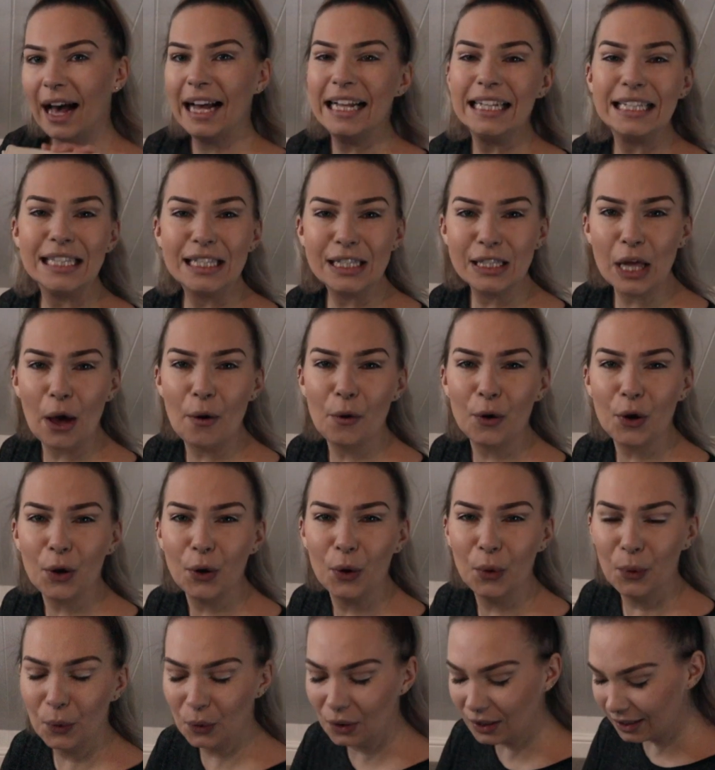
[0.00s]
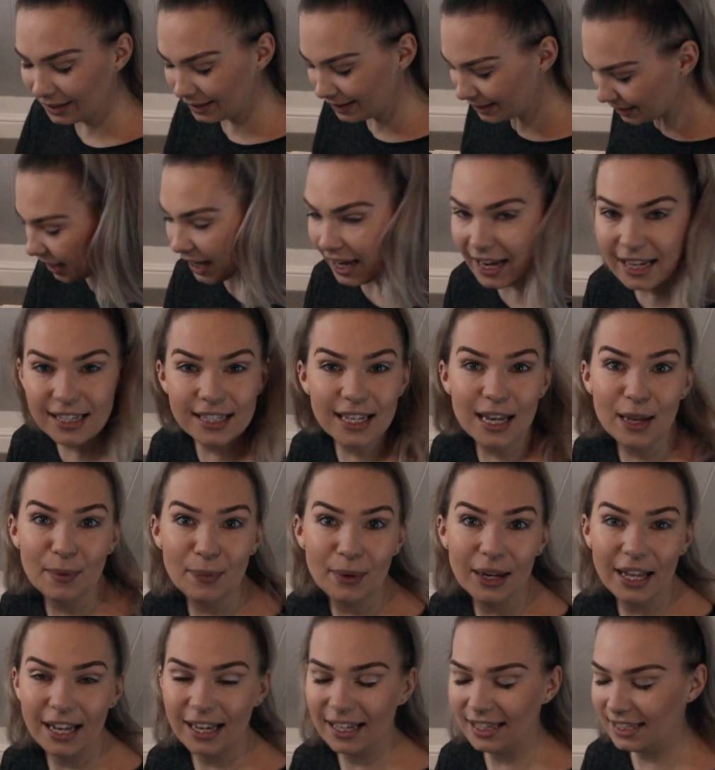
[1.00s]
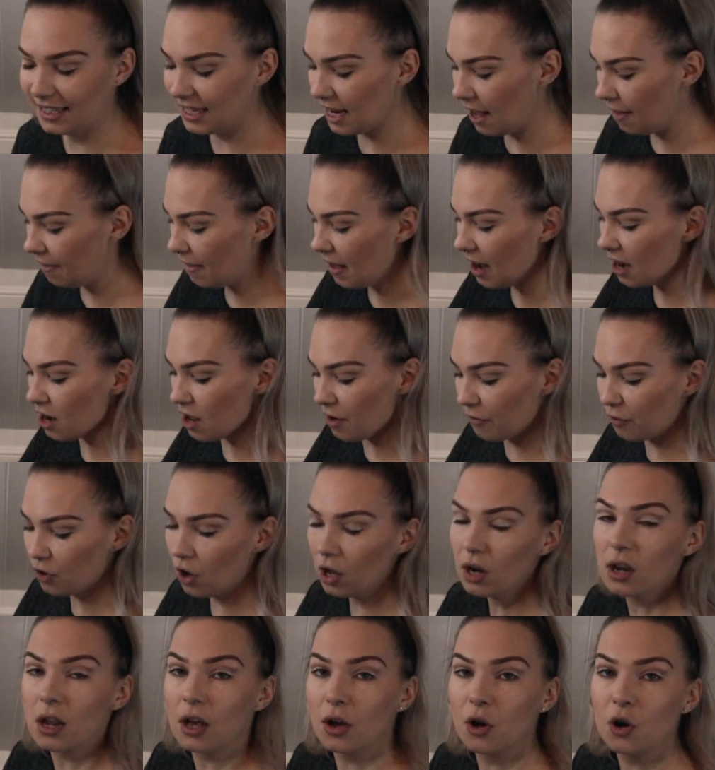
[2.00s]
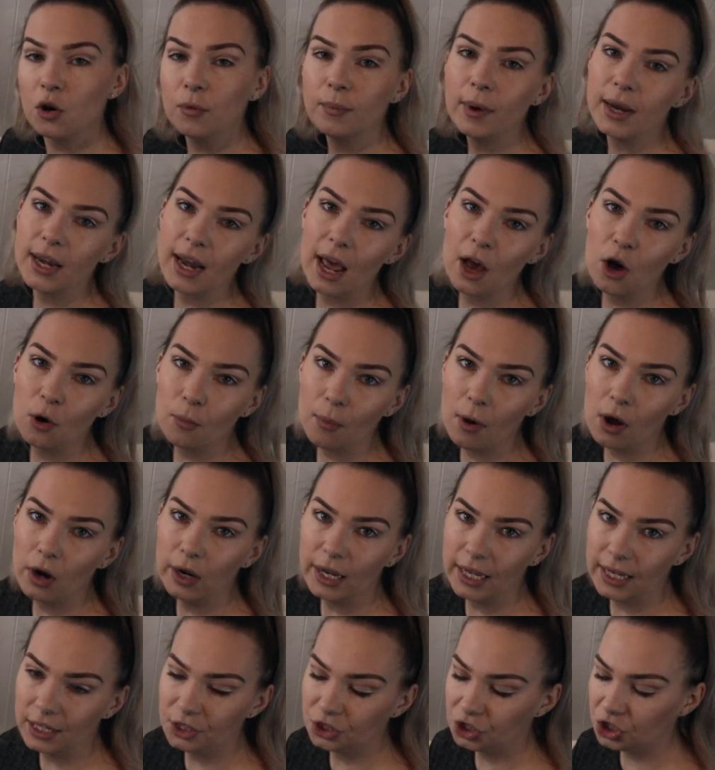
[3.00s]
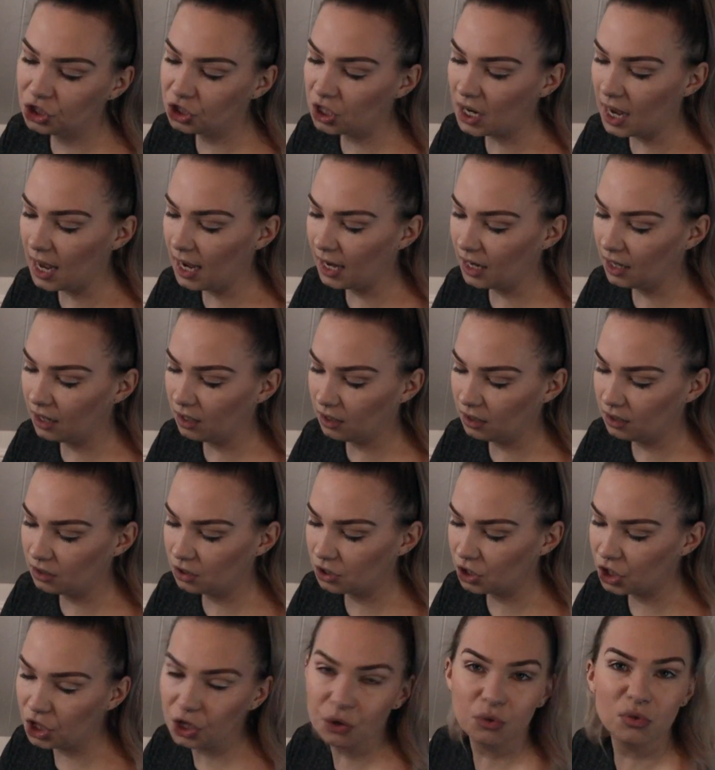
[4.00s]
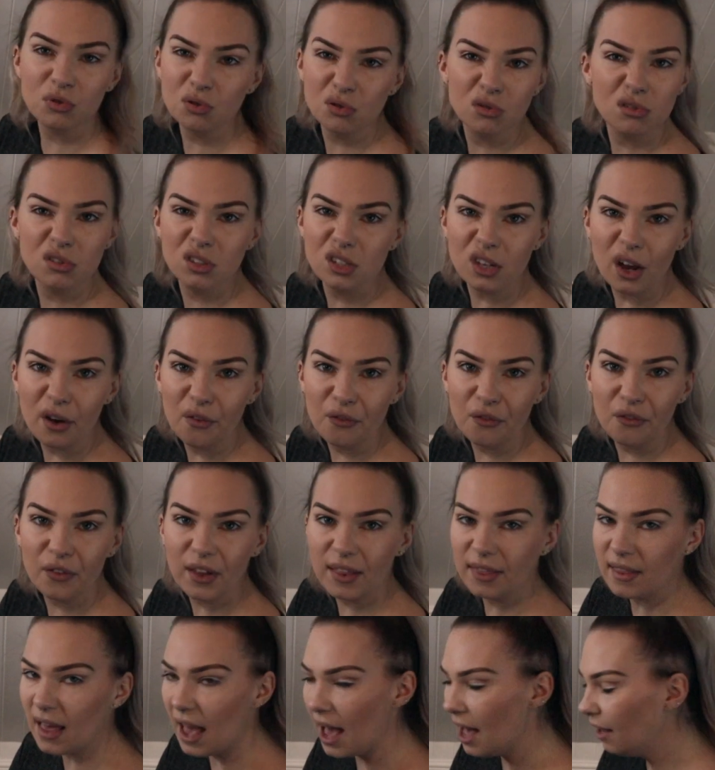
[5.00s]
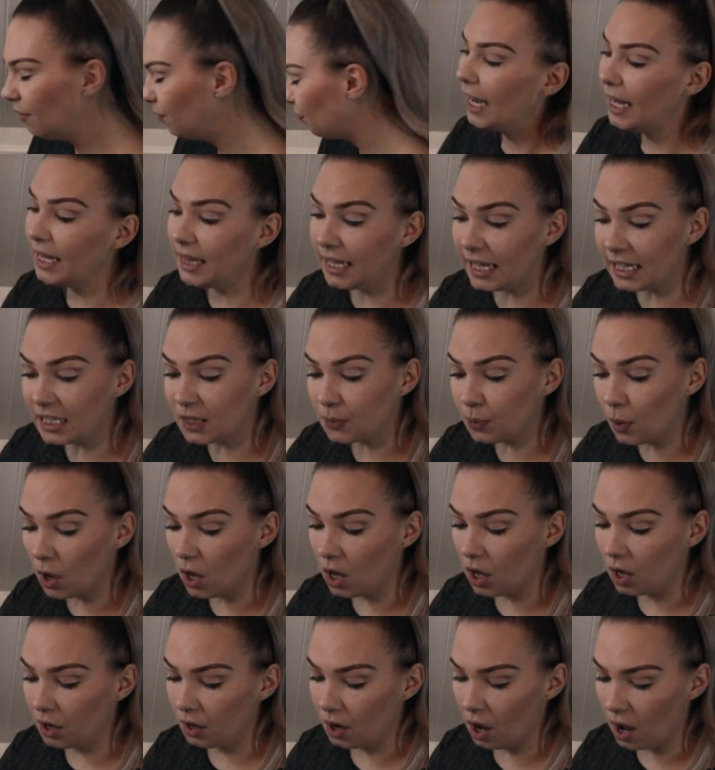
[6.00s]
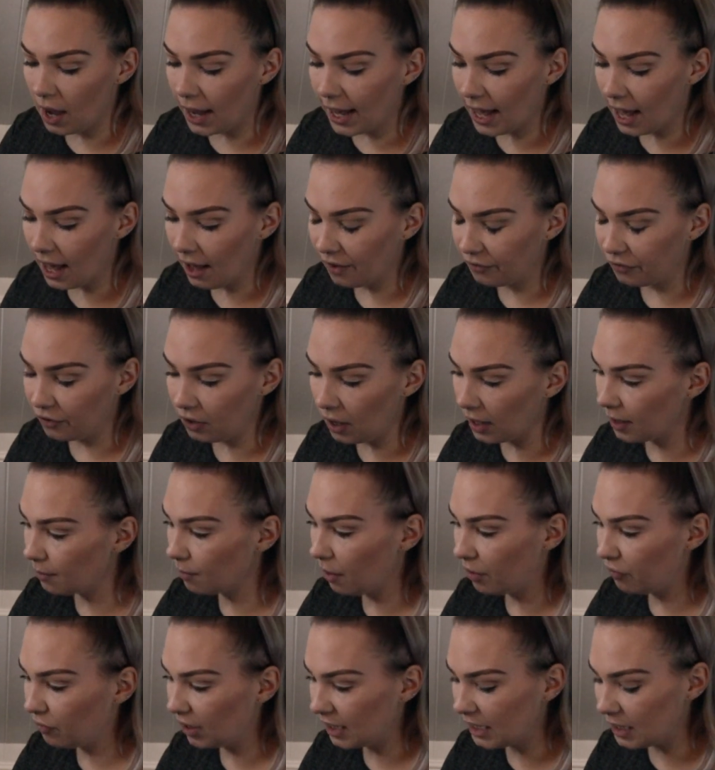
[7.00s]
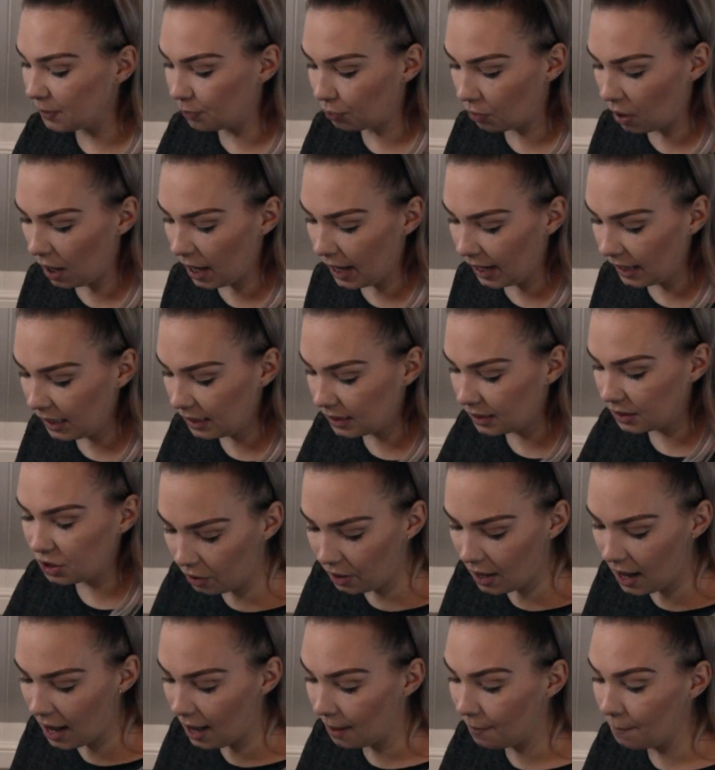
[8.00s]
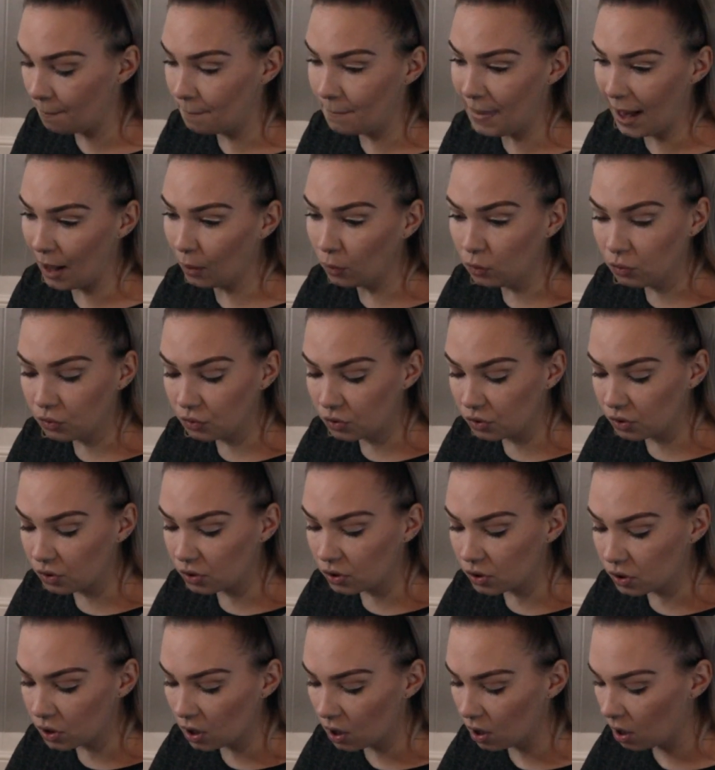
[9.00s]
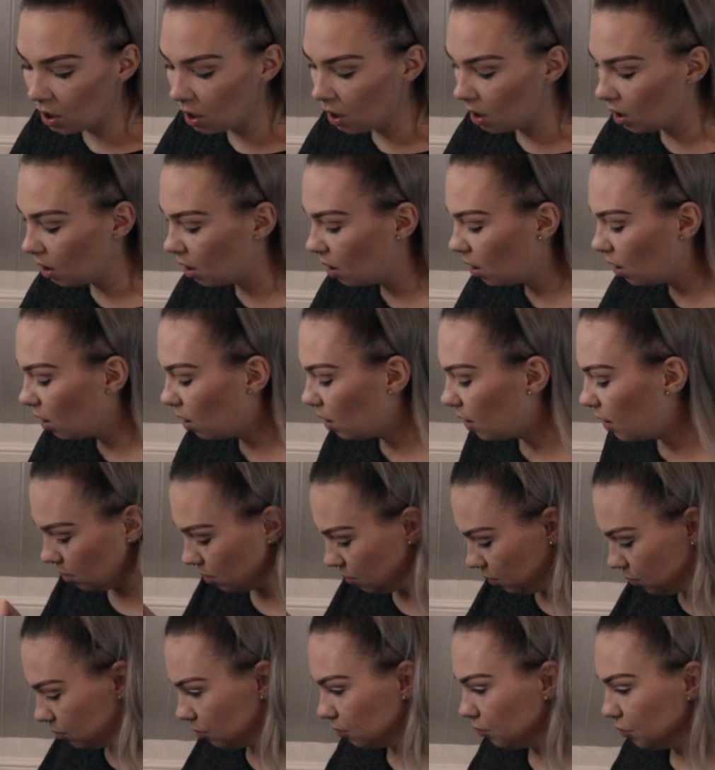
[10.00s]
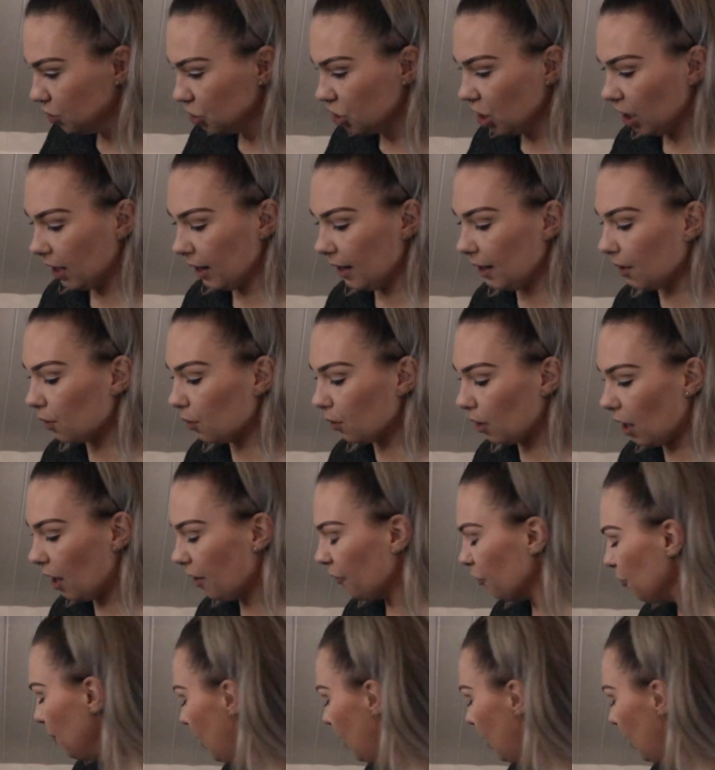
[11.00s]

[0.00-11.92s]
It's so cool. Easily pleased. And then I've got like all my nail polish and cuticle stuff in there. In this one I have like my wrist brace and belts. Oh, chucking it all over